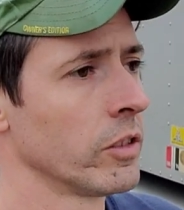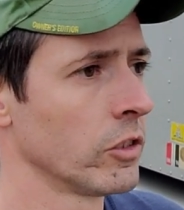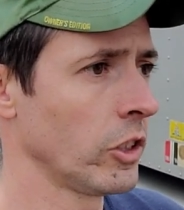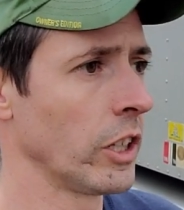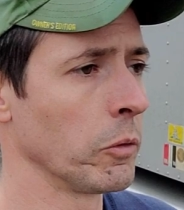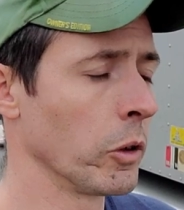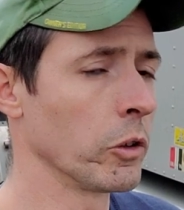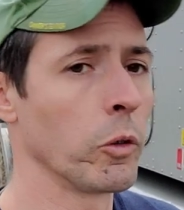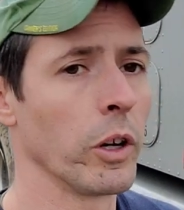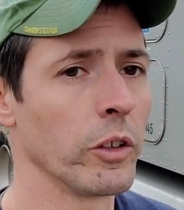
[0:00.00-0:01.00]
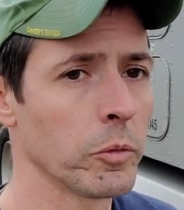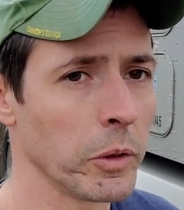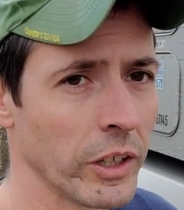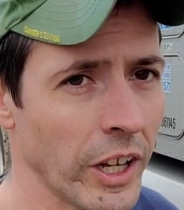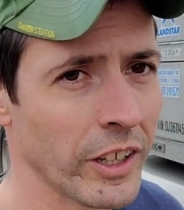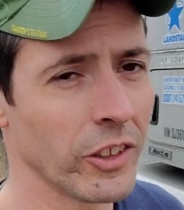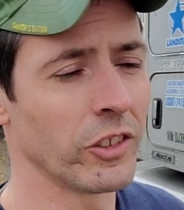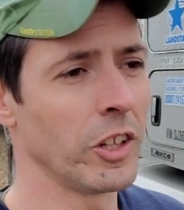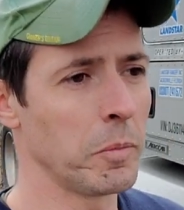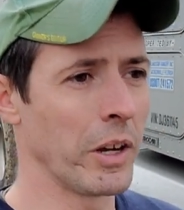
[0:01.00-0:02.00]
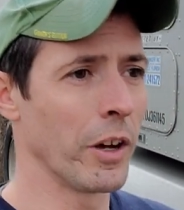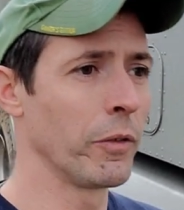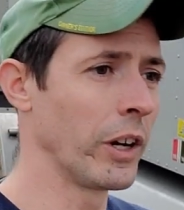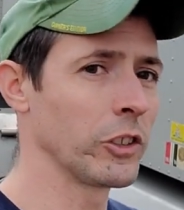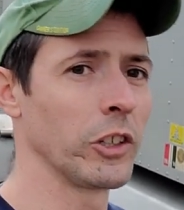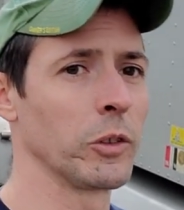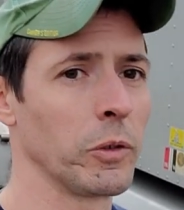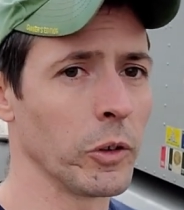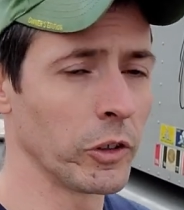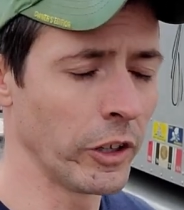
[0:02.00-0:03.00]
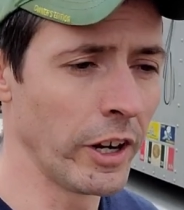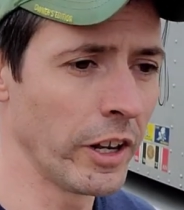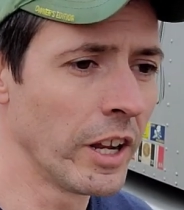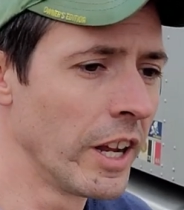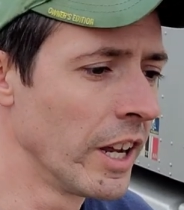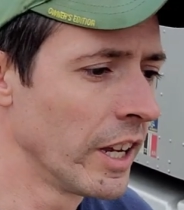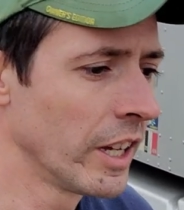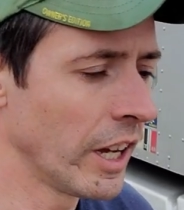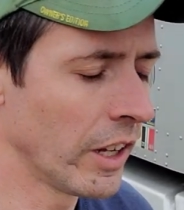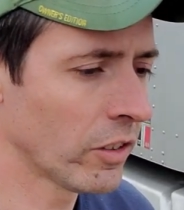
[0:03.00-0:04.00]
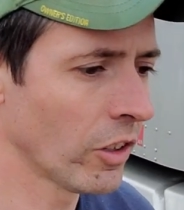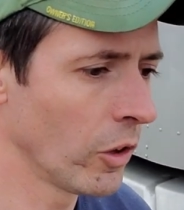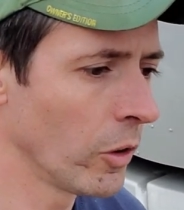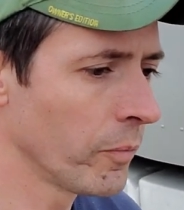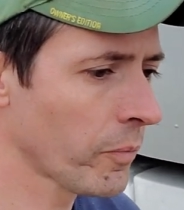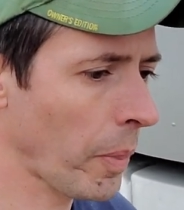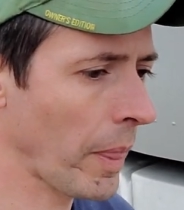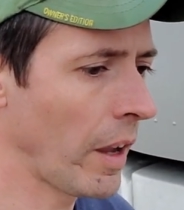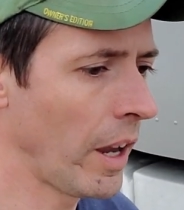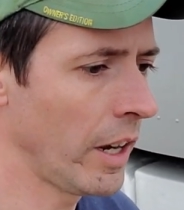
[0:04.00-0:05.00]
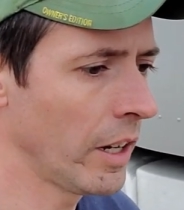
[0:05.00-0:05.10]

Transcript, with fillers: saying the word twice, but because the D P F actually has filter in it. Uh, so I